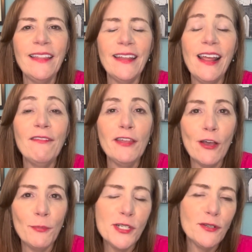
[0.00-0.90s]
have the
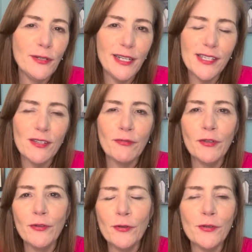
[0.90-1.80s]
opportunities, the
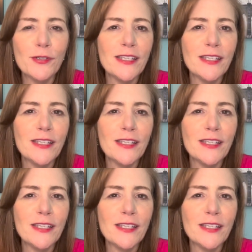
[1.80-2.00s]
recruiters,